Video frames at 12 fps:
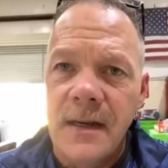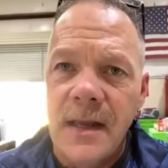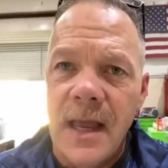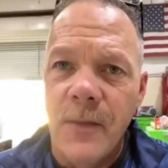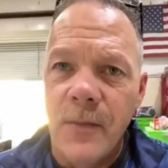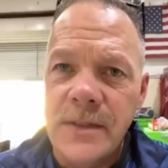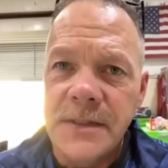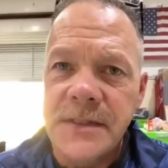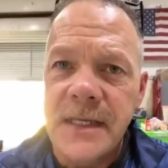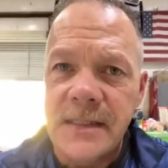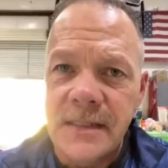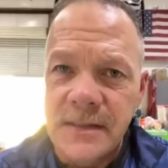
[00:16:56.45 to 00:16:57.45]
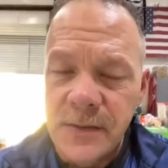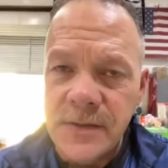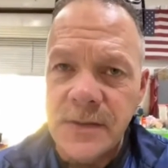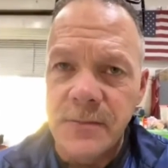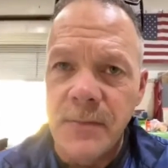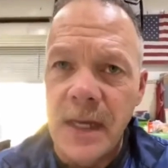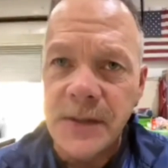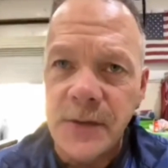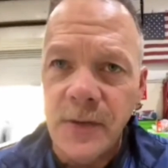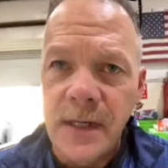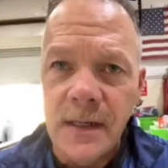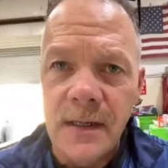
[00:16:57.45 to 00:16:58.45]
and we just had to do some
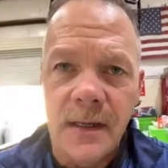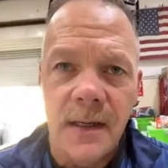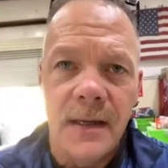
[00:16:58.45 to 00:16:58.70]
measuring.